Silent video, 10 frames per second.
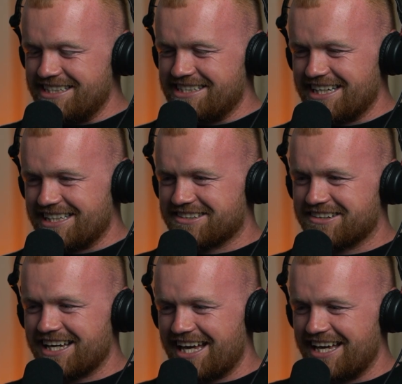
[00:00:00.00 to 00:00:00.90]

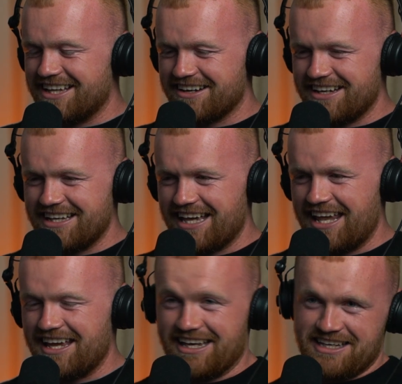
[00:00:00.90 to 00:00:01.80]
6K. No,
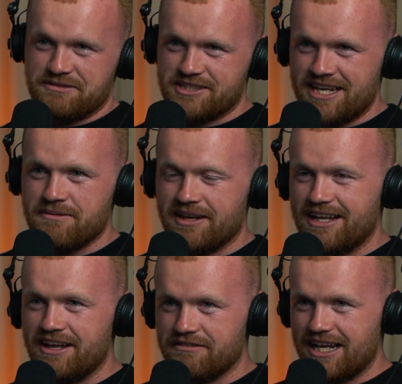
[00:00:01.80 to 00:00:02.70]
it was him and
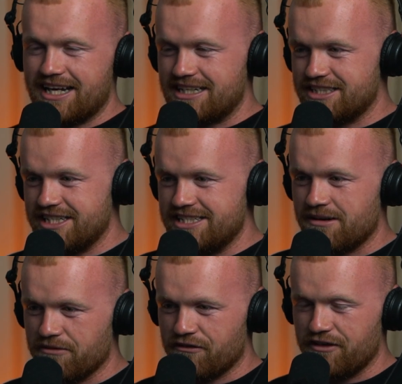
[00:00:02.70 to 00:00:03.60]
another lady. She
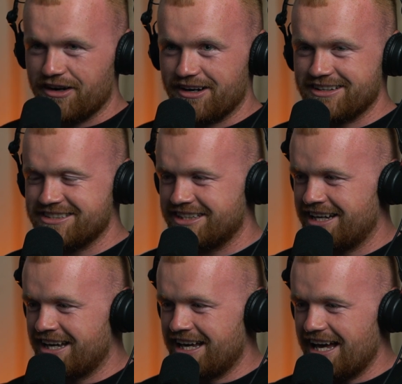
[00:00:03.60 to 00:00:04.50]
jumped first.
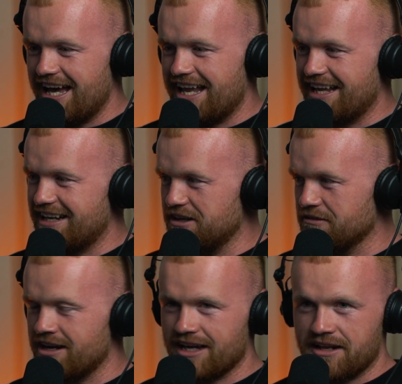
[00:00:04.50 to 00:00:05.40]
And then you look
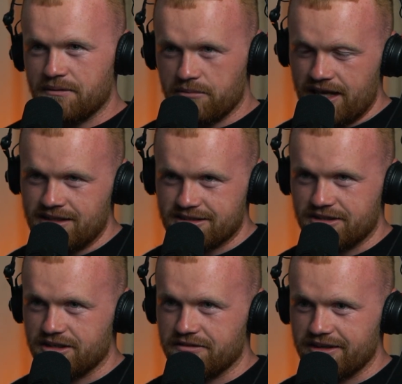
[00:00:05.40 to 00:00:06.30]
around, and in
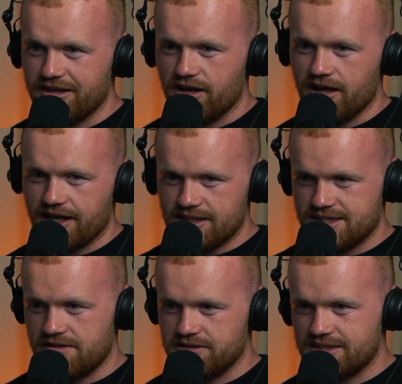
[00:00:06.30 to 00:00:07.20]
skydiving, you got like
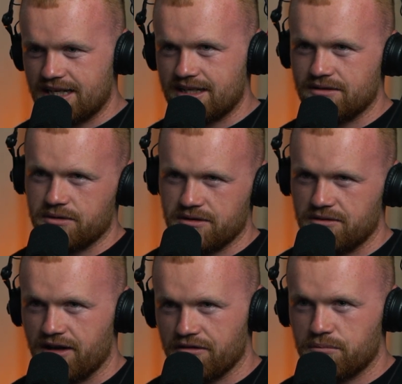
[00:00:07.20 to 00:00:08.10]
7 seconds. Well,
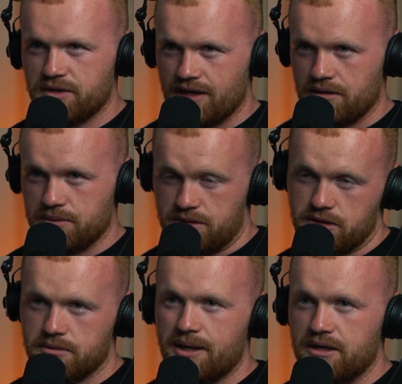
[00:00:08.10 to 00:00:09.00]
like
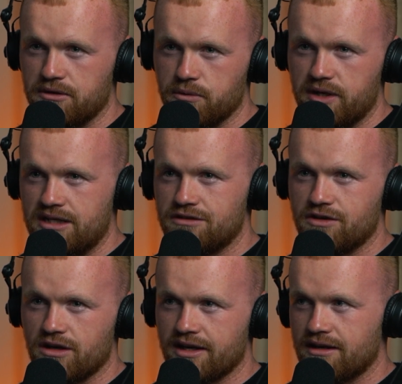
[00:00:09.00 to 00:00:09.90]
depending on the wind, you've got like